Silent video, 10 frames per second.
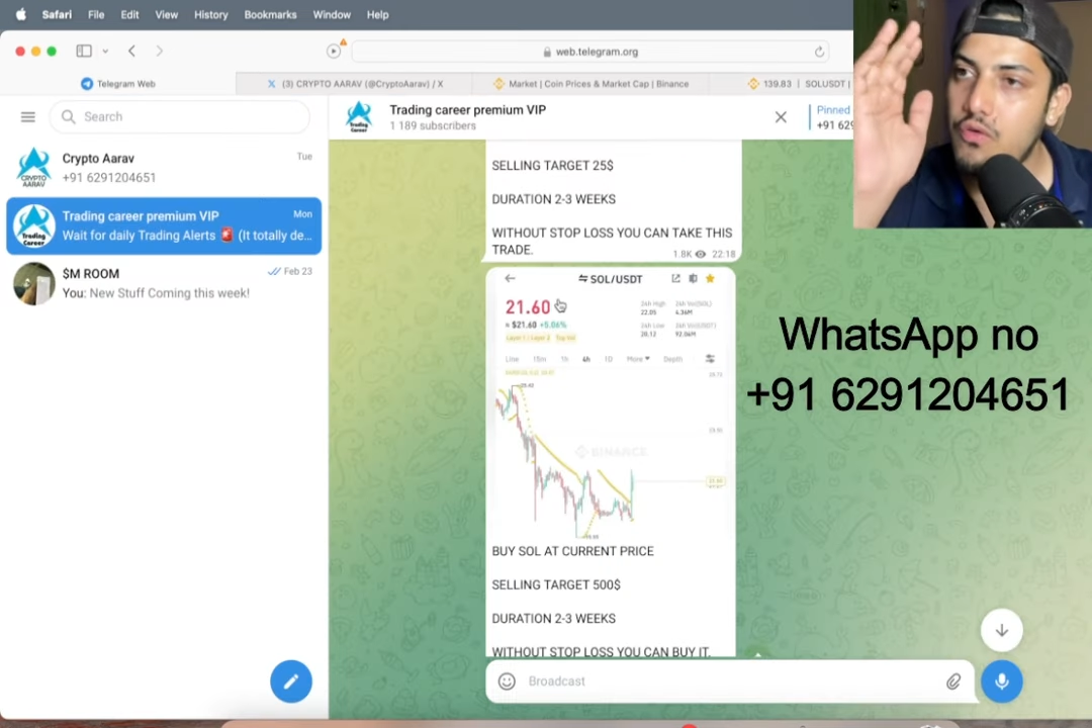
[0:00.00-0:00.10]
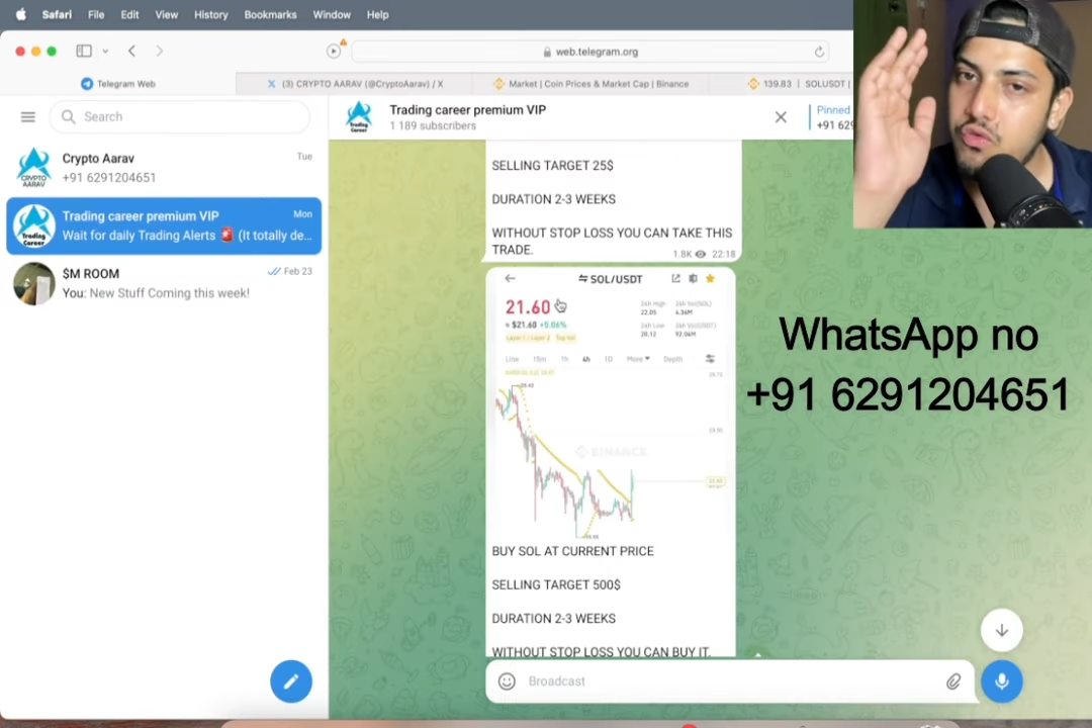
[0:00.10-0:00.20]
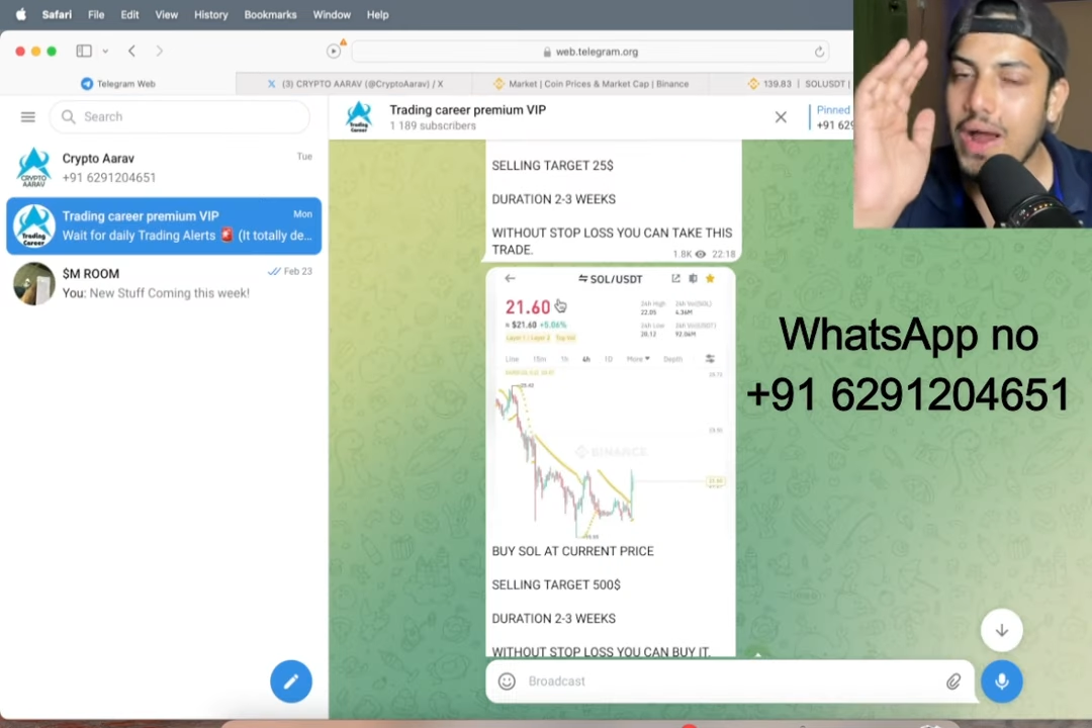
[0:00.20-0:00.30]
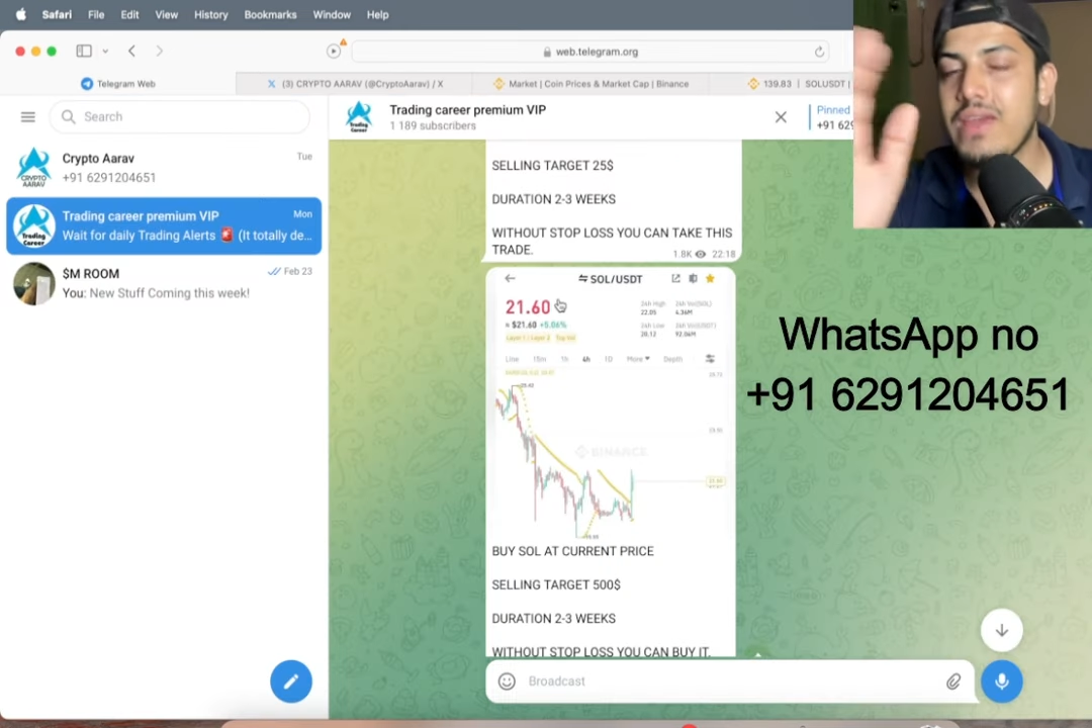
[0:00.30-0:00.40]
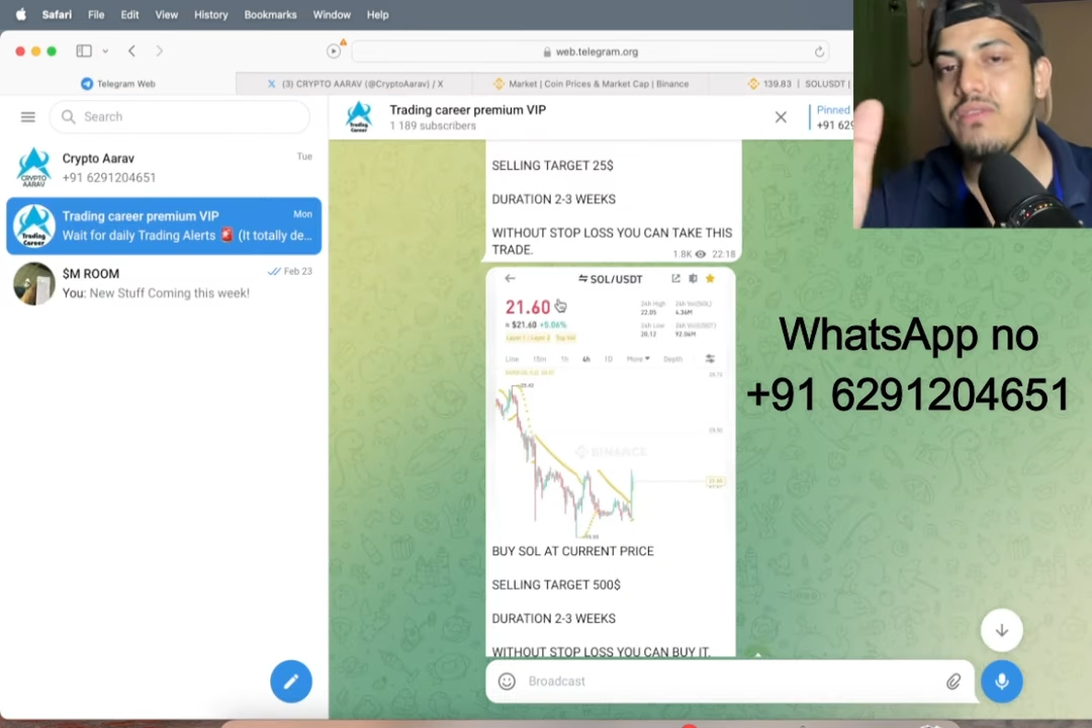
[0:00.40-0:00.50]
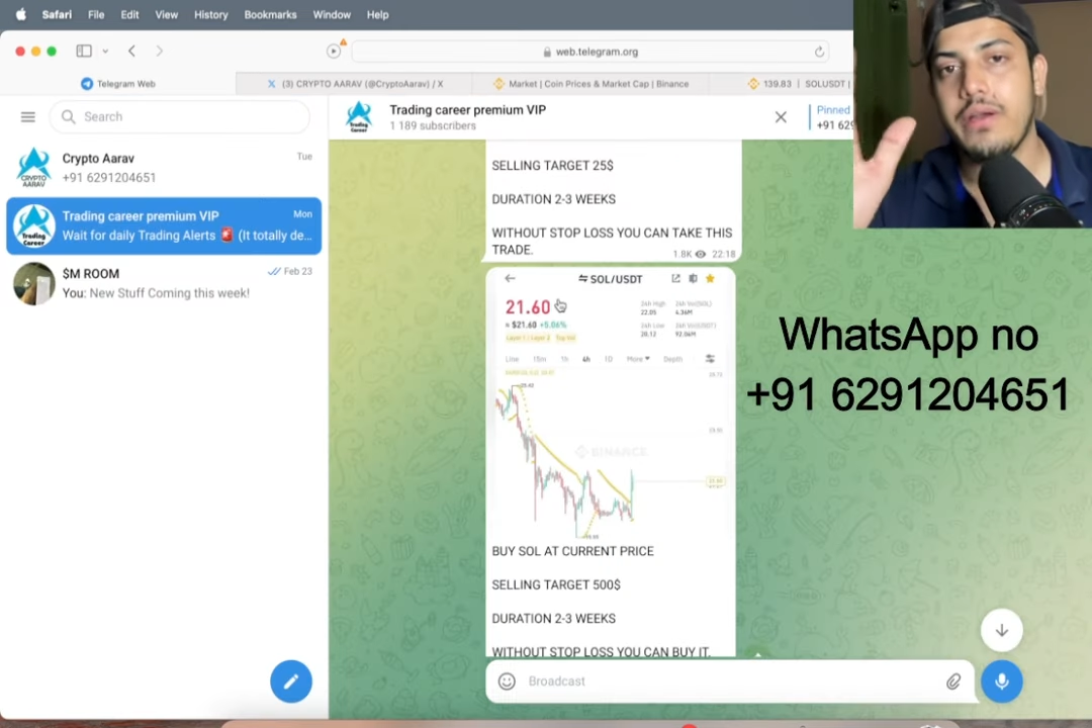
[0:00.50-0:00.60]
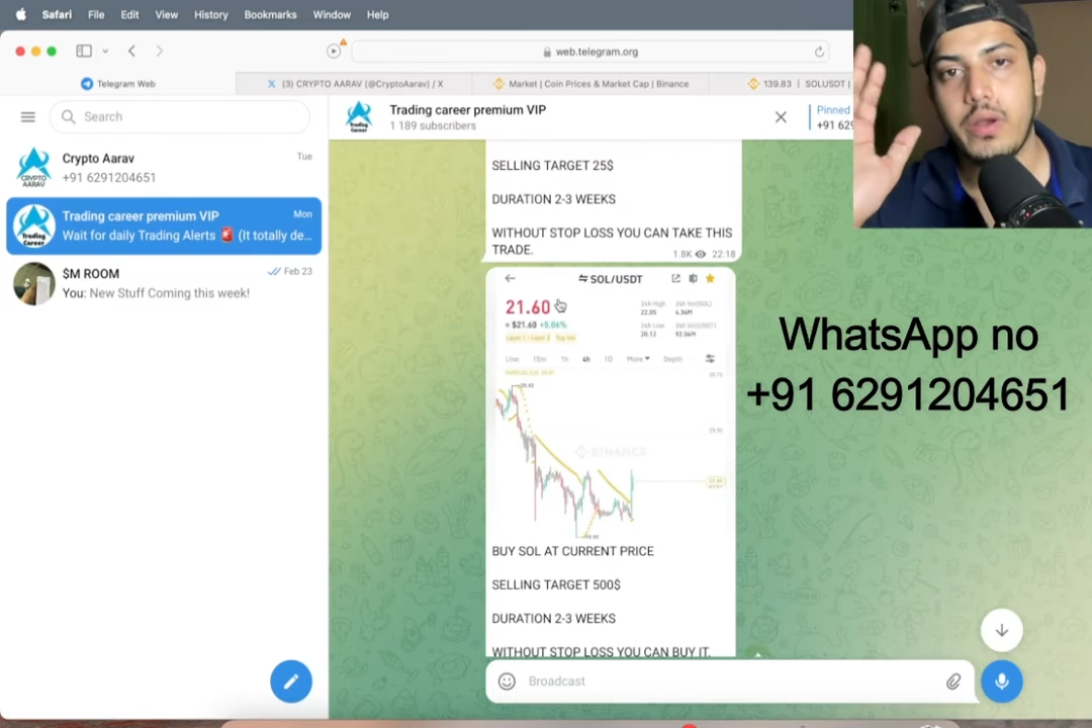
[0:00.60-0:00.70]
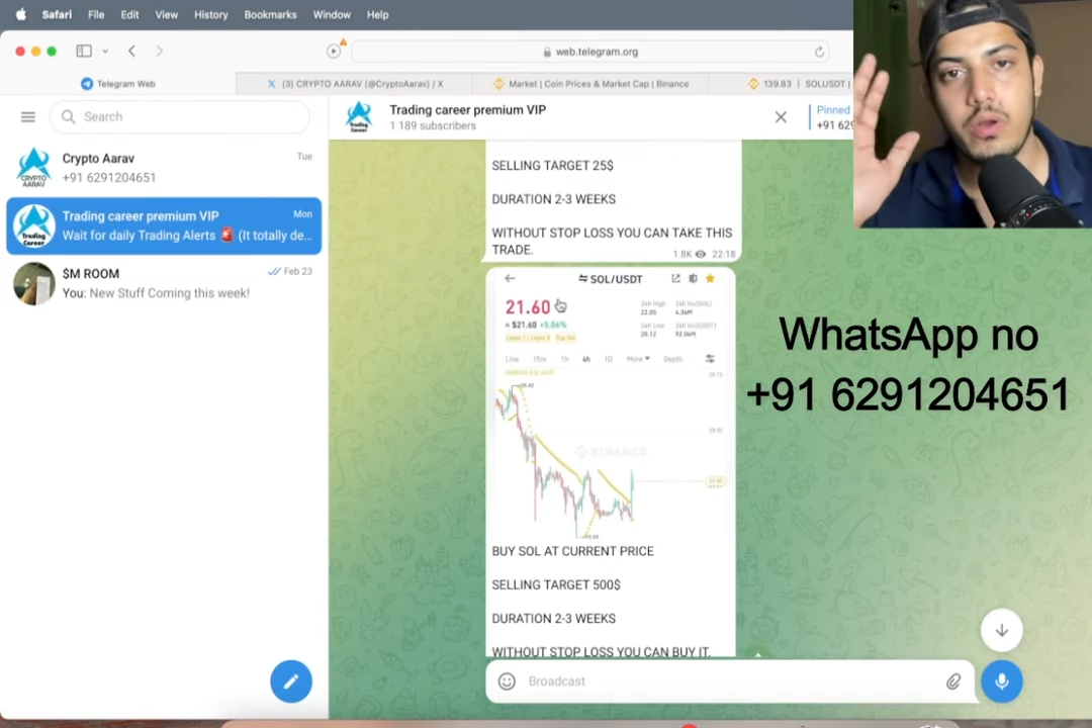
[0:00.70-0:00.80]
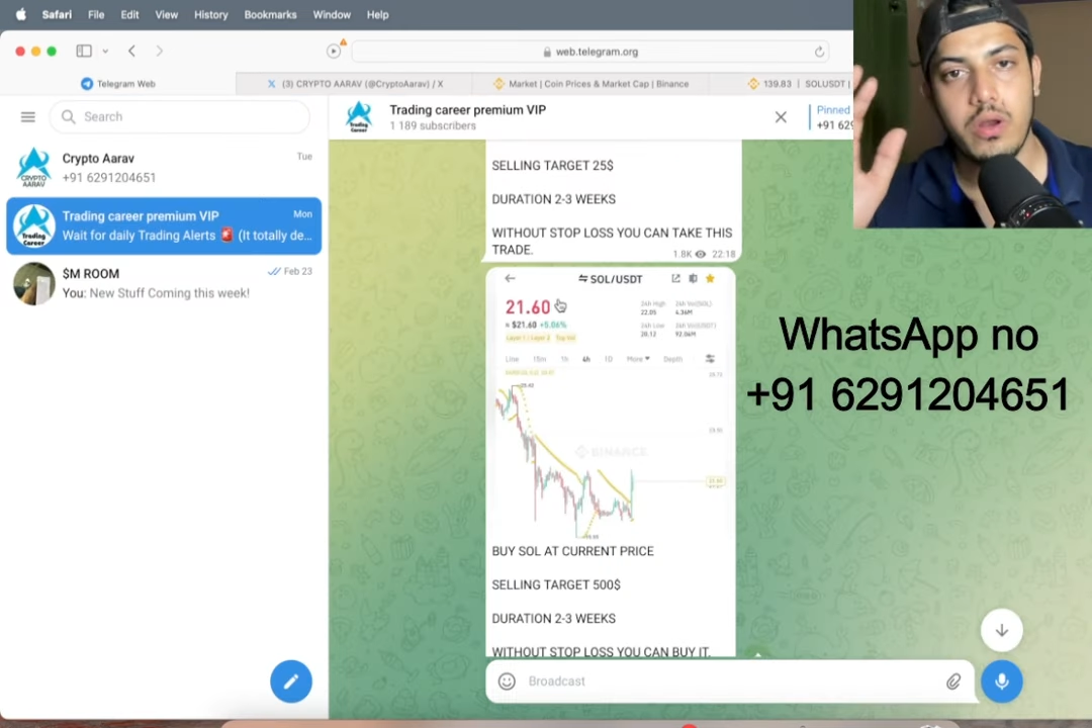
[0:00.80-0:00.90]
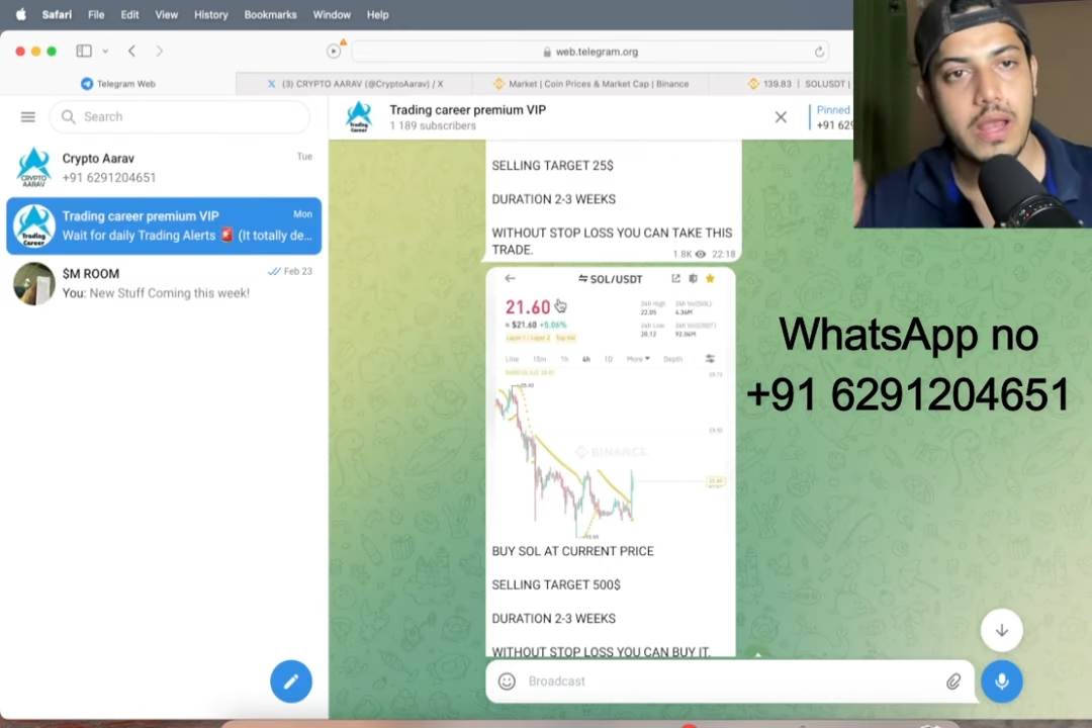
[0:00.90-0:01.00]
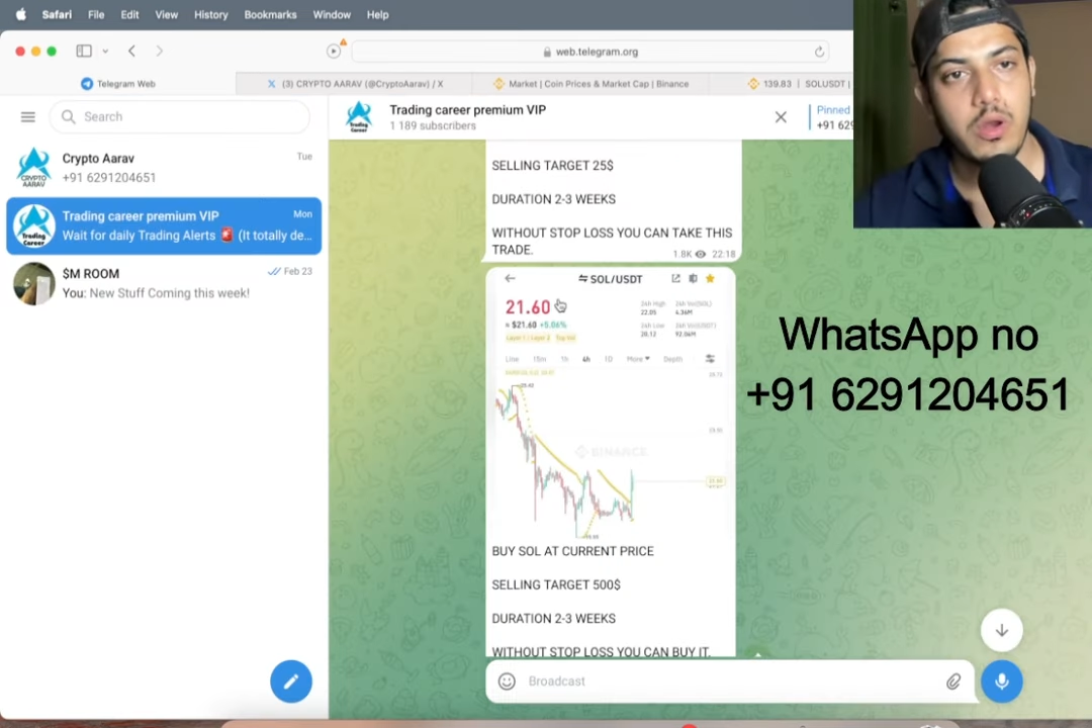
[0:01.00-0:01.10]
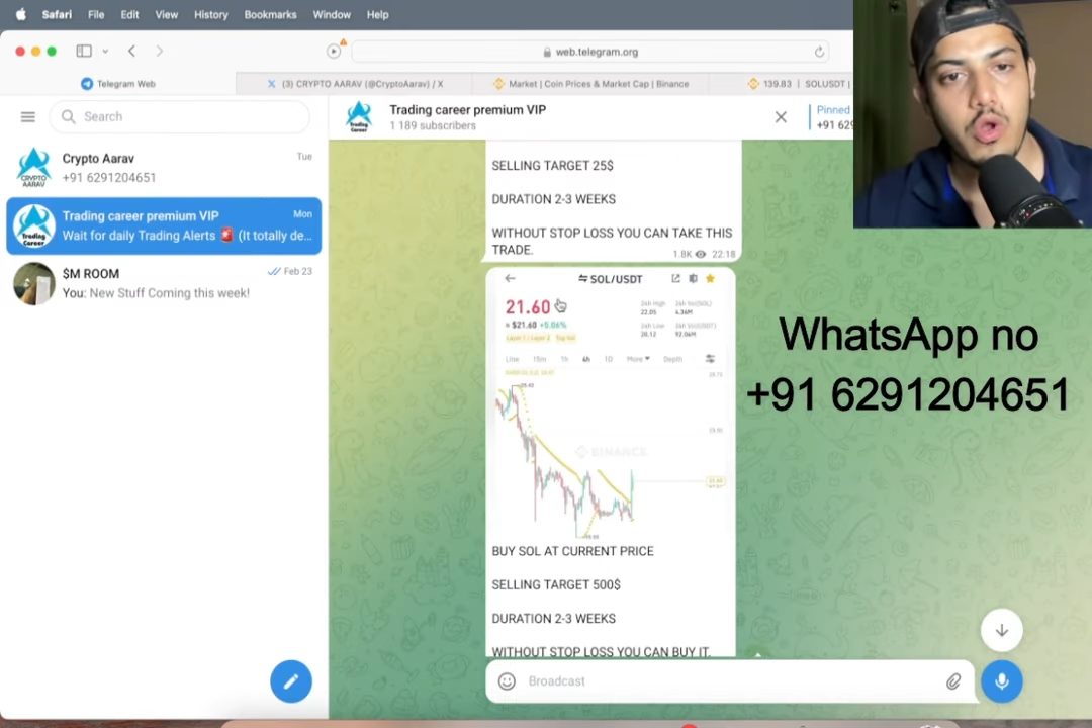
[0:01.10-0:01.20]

$500 like